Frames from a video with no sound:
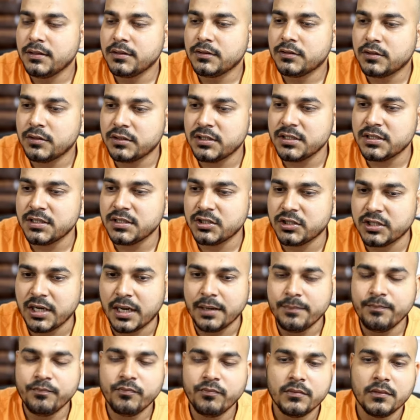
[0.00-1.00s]
So this is
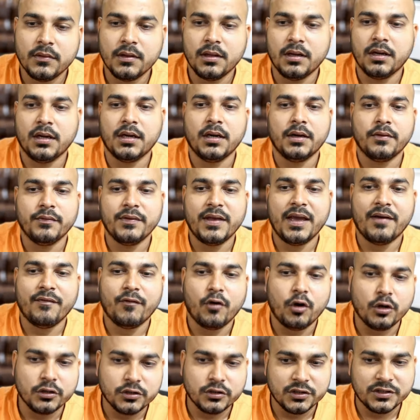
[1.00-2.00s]
done. Uh, we
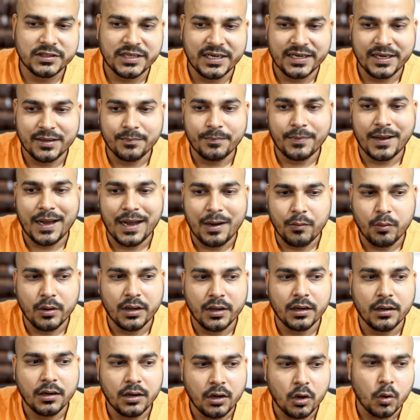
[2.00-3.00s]
have also set up
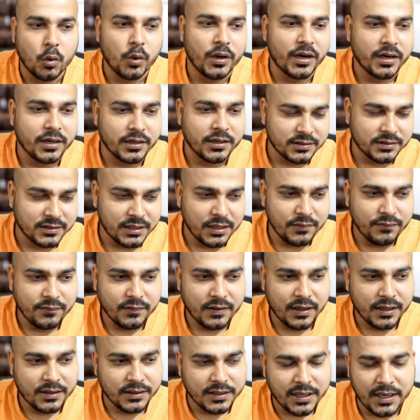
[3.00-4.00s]
our loader
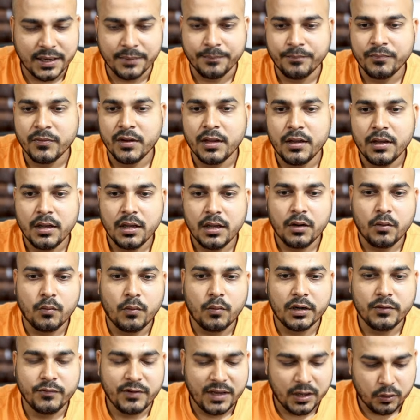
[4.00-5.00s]
itself. And then
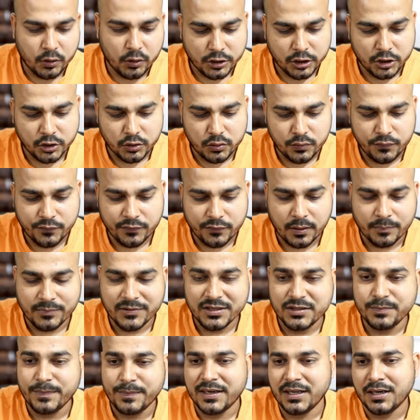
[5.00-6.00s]
what we are going to do from
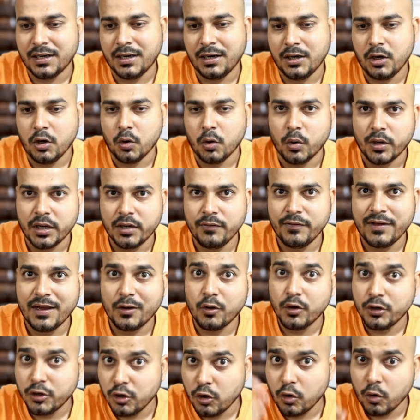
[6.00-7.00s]
this particular loader, we
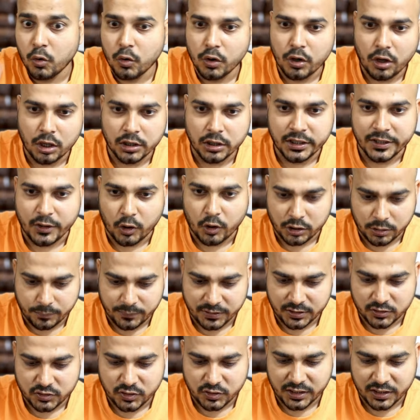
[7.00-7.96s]
are going to load all the documents.